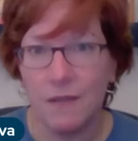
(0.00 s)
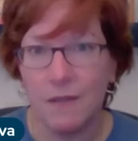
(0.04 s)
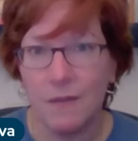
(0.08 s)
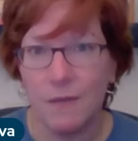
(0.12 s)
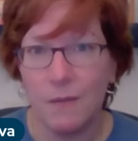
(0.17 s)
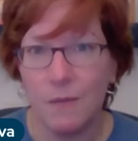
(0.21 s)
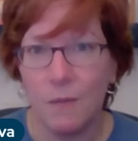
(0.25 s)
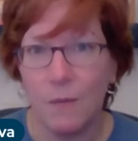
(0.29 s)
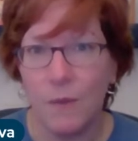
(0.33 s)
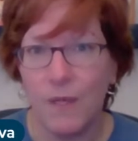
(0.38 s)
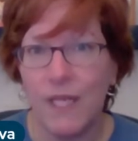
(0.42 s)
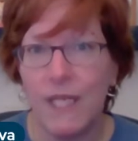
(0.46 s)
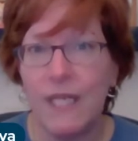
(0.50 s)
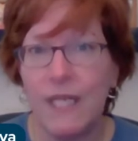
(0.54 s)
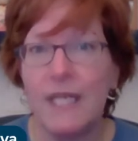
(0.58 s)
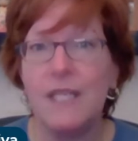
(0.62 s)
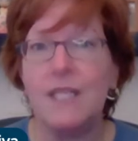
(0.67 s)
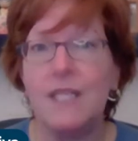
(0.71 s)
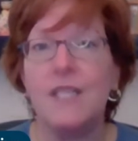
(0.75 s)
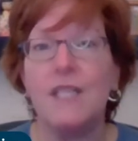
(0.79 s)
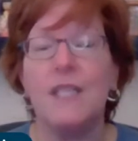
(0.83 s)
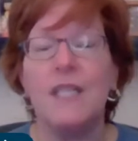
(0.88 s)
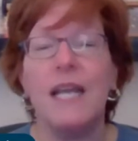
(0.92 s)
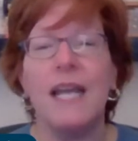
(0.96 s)
We need
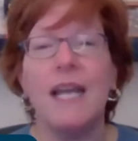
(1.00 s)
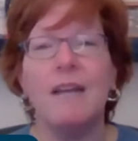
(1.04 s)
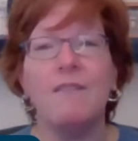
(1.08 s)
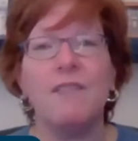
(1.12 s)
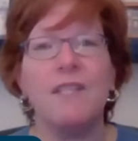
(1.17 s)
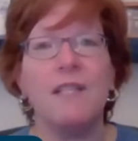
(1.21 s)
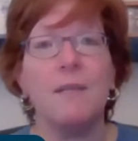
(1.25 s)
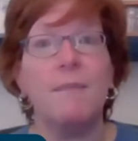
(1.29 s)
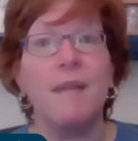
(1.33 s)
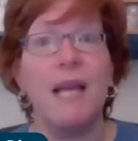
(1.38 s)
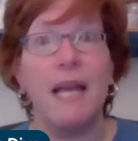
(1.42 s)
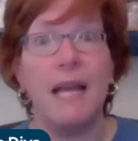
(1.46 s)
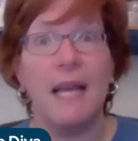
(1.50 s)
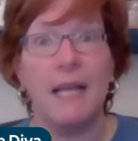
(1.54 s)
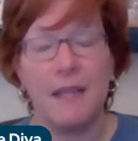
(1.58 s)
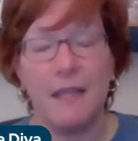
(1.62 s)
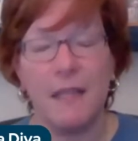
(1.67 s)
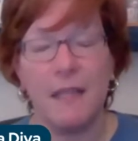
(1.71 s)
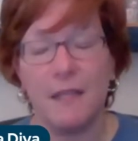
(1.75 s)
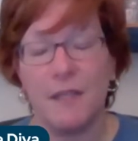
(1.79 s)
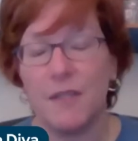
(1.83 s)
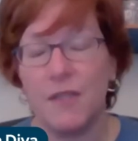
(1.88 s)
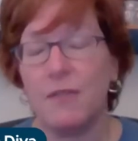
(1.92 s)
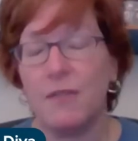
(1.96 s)
to have some
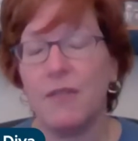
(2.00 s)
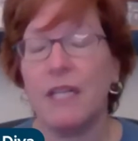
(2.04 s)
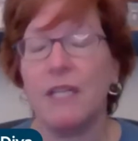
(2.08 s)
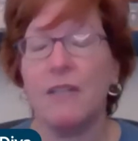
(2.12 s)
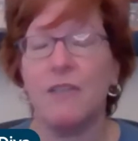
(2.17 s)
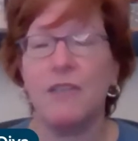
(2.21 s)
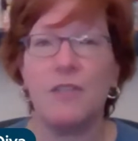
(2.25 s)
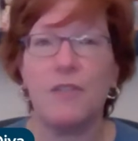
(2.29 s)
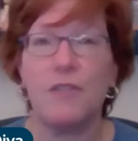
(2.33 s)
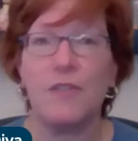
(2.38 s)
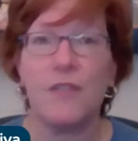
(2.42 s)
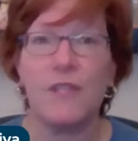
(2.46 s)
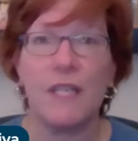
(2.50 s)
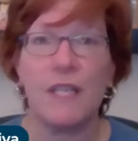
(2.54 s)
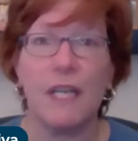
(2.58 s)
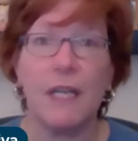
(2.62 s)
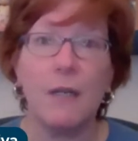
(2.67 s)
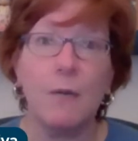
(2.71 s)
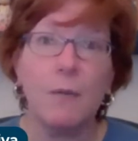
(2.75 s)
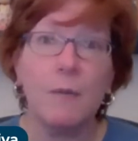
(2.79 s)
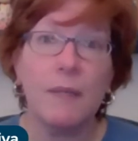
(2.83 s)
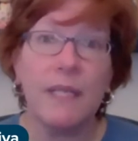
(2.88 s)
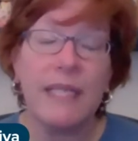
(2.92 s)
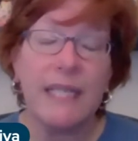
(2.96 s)
ethics around using
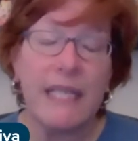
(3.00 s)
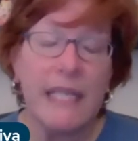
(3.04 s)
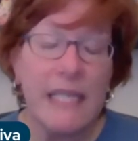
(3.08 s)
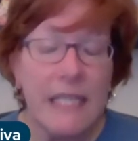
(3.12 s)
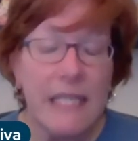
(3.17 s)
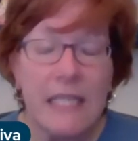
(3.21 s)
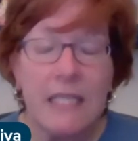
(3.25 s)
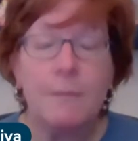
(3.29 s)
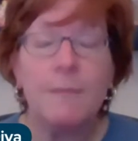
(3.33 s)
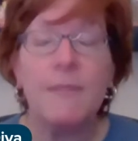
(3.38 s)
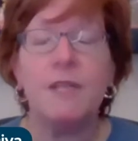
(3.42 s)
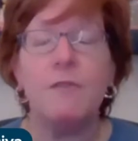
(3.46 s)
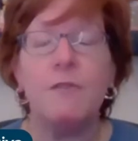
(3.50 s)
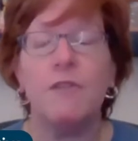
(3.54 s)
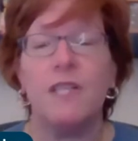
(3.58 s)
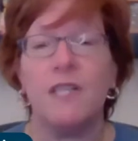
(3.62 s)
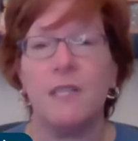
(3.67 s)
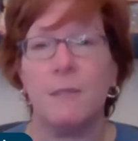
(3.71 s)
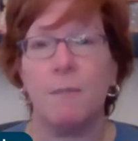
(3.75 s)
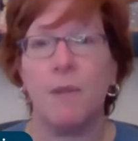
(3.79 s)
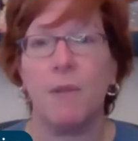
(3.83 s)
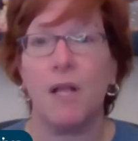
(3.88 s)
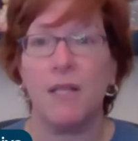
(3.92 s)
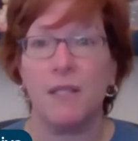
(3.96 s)
it. We need to be
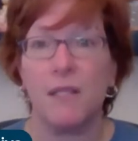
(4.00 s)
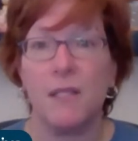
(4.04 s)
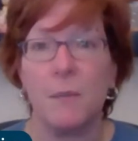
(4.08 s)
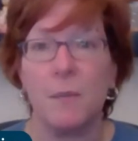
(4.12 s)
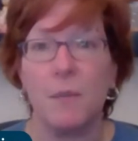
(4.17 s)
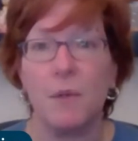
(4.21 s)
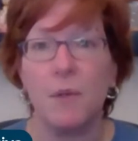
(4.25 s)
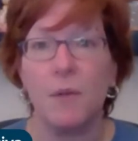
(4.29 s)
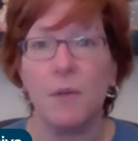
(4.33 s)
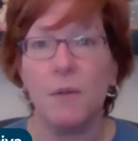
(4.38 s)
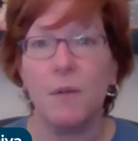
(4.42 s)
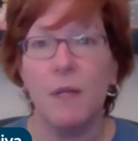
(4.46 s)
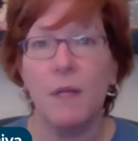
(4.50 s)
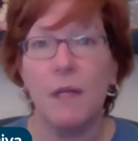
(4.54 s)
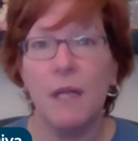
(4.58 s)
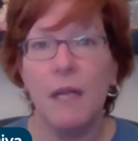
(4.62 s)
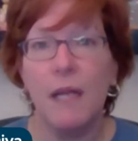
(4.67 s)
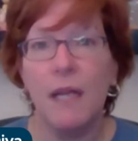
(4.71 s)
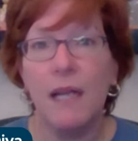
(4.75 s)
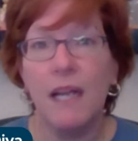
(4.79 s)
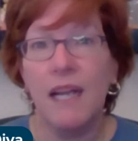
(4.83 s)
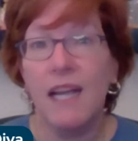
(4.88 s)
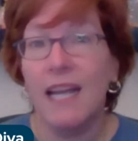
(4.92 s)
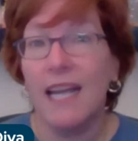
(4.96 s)
responsible.
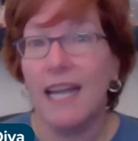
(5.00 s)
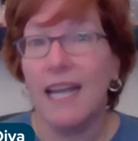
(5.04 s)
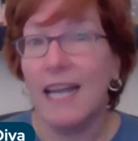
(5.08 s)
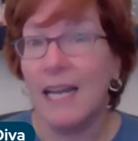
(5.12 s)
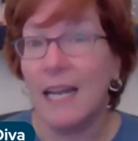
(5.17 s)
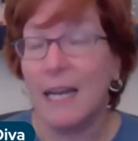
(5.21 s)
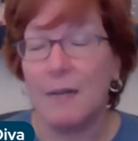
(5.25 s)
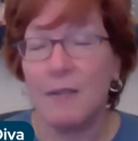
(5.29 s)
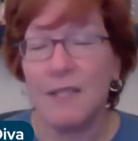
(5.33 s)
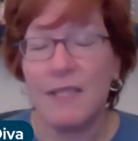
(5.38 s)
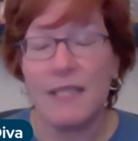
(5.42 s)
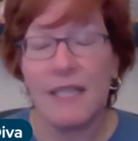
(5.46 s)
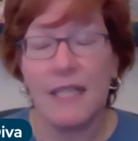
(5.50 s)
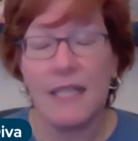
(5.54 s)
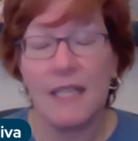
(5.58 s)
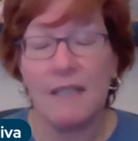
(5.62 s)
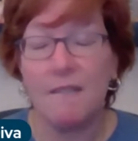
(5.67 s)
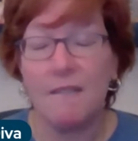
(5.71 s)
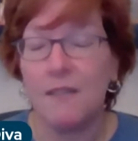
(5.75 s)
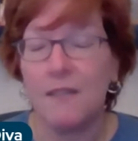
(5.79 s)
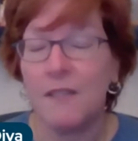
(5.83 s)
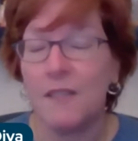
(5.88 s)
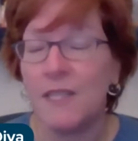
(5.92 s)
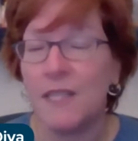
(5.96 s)
And I would say the
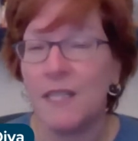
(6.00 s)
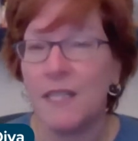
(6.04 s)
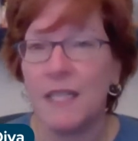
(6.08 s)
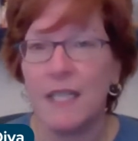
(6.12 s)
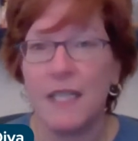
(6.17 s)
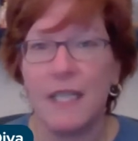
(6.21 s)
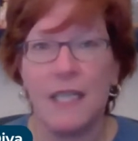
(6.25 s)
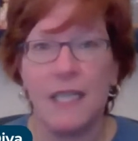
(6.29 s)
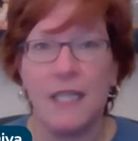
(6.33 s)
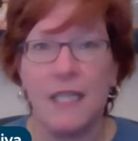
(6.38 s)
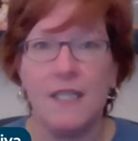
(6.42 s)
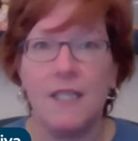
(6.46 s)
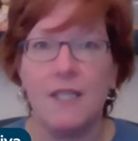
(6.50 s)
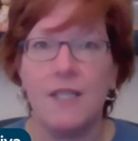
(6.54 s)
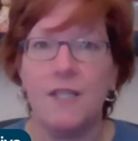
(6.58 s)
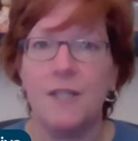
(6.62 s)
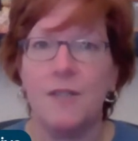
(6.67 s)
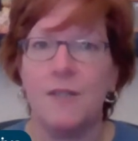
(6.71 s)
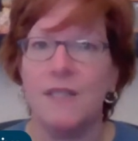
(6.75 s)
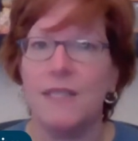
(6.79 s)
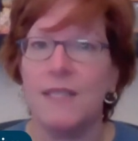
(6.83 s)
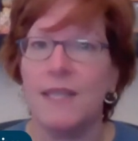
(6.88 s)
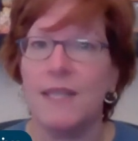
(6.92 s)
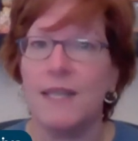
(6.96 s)
first thing you need to
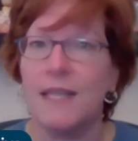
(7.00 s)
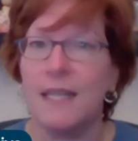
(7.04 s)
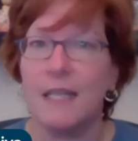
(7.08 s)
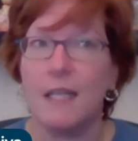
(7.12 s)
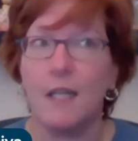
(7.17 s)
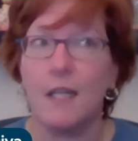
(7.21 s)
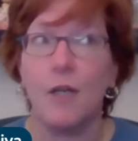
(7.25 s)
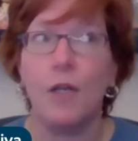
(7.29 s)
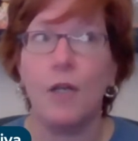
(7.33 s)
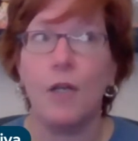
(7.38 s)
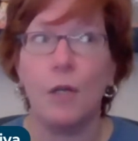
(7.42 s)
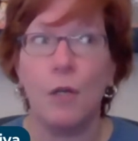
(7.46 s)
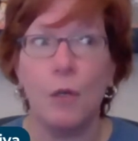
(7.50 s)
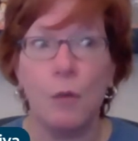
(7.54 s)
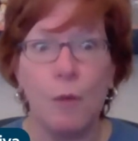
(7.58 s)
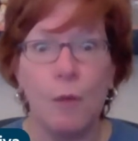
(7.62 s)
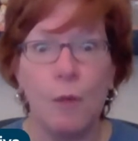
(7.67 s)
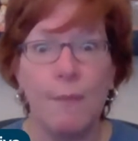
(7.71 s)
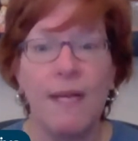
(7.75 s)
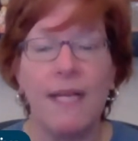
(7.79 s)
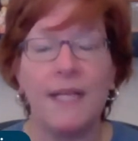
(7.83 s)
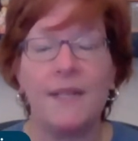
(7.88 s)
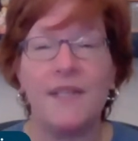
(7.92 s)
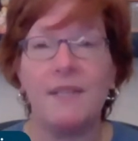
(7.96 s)
do is think, who
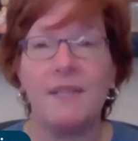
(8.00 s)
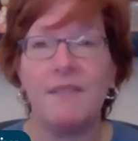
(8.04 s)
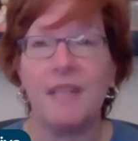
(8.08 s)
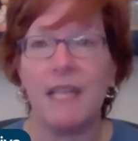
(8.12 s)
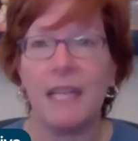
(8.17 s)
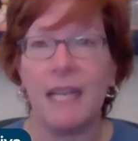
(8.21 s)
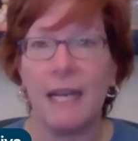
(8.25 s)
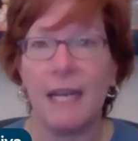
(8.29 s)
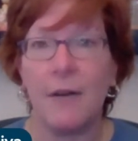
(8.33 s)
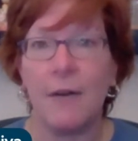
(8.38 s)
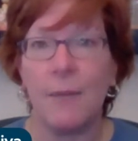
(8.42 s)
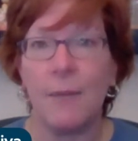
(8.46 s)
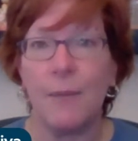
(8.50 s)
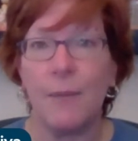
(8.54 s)
am I leaving out?